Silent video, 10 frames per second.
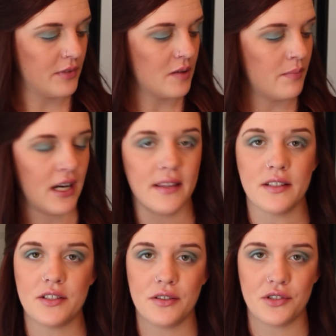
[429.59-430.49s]
combine
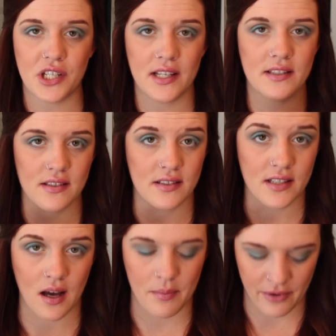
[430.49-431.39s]
the two shades on the
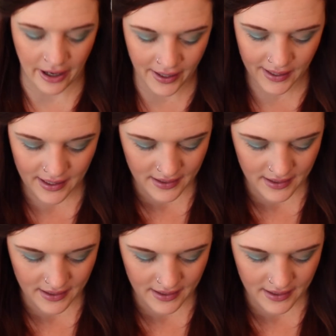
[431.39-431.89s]
top right,